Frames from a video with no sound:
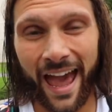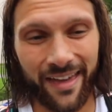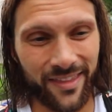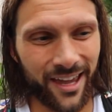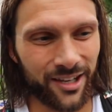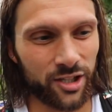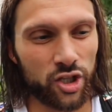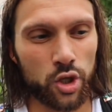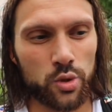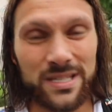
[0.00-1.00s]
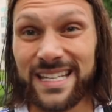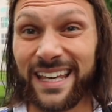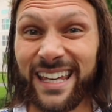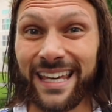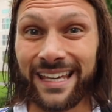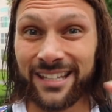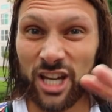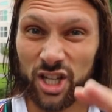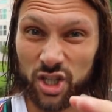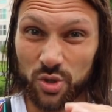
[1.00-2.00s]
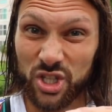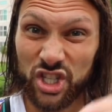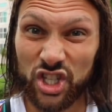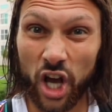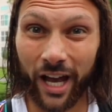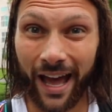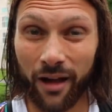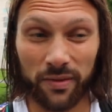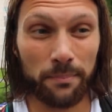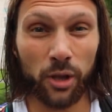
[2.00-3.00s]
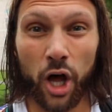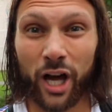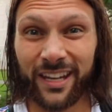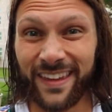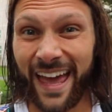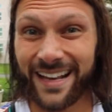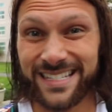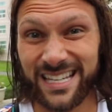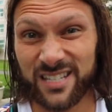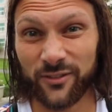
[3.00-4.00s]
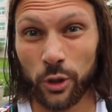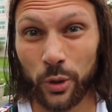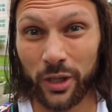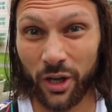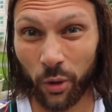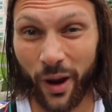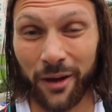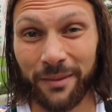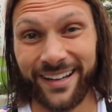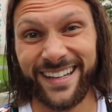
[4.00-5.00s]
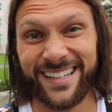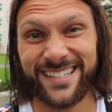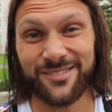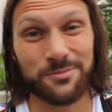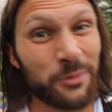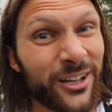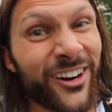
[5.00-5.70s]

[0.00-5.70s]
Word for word: and then used heat to suck out the blood and the excess fluid around my knees. It was pretty